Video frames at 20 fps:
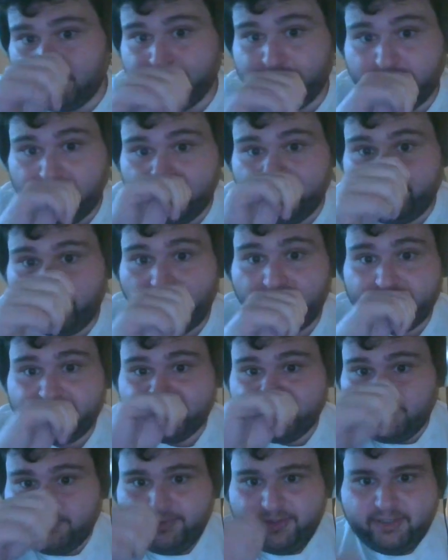to put on a VOD or
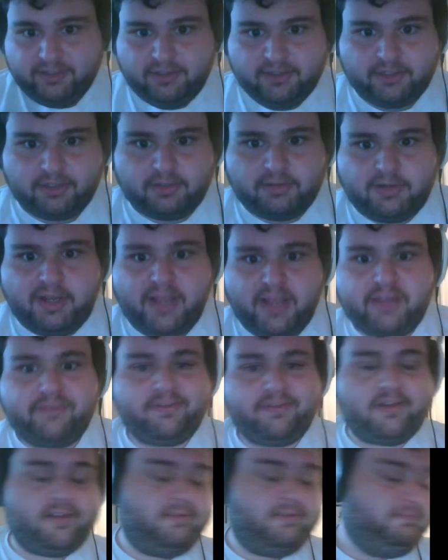something, or how you
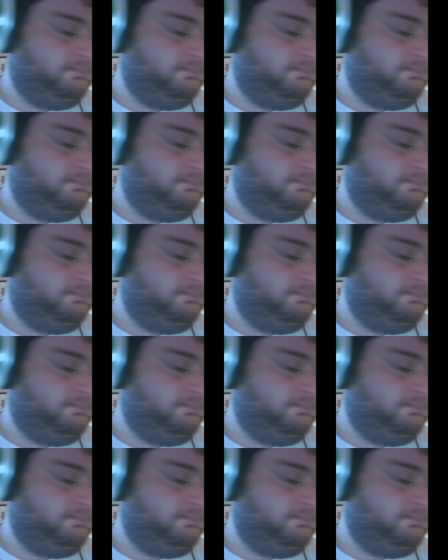feeling?